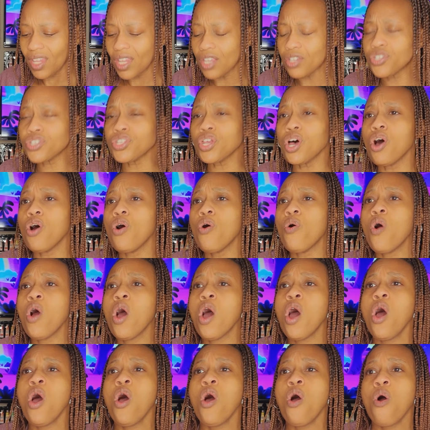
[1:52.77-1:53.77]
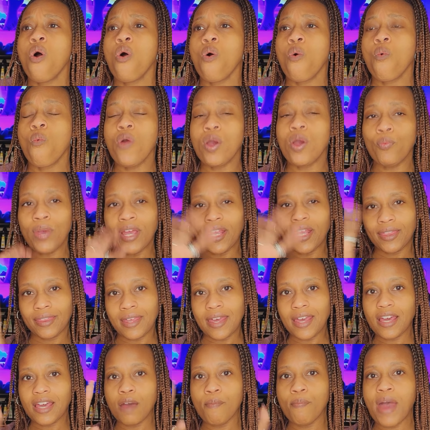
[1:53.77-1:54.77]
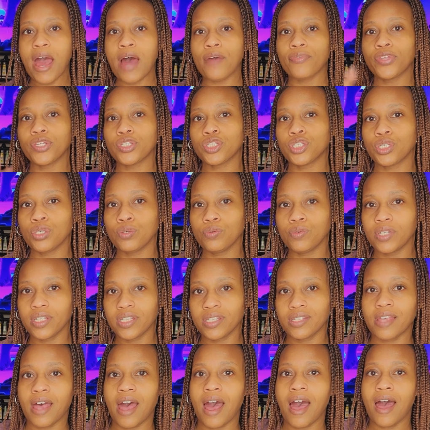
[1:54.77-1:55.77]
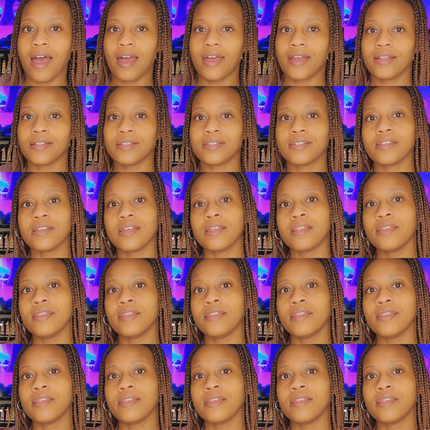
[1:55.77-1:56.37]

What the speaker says: So when we think about the two designs,